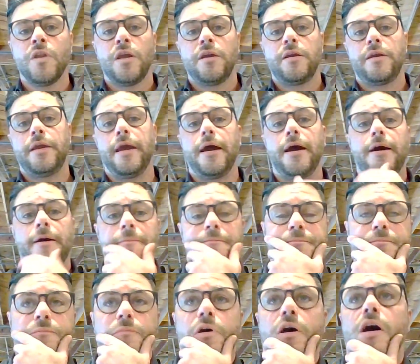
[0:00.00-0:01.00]
Yeah,
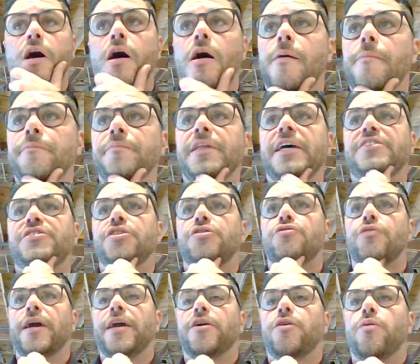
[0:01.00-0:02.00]
that's a
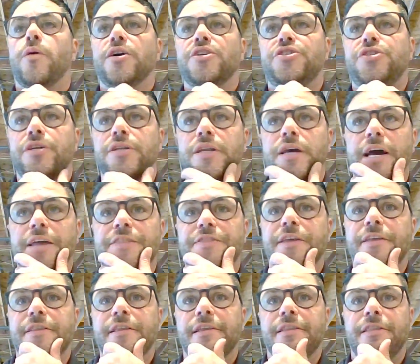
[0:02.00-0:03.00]
great question. I
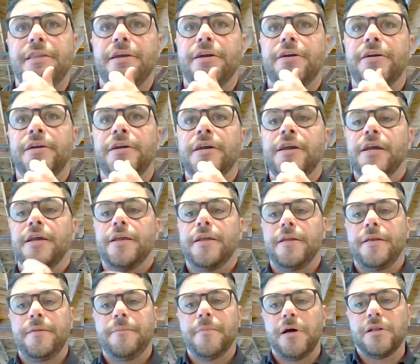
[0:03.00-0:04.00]
think that
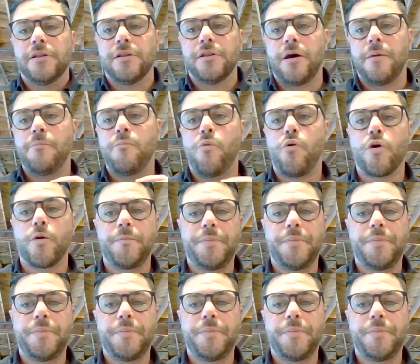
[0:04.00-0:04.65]
more